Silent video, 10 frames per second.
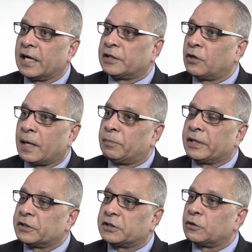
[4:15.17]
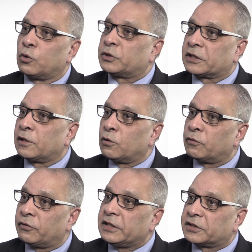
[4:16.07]
and your application goes at a lower
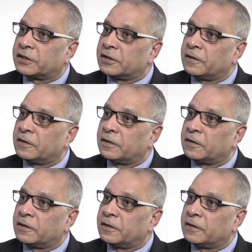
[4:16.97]
fees.